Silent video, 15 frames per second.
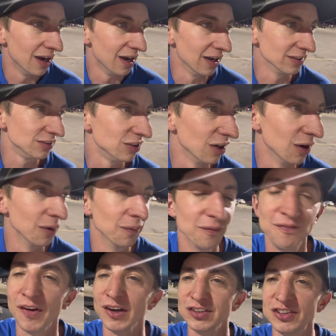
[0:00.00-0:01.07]
So
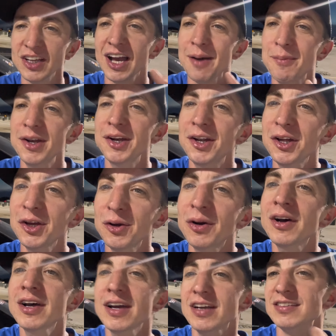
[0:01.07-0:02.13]
first thing I'm going to do
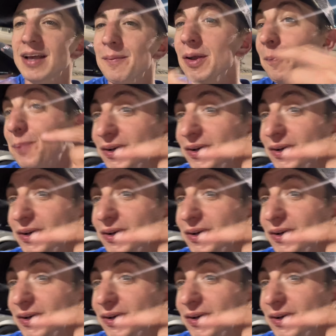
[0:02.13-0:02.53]
is I'm going to put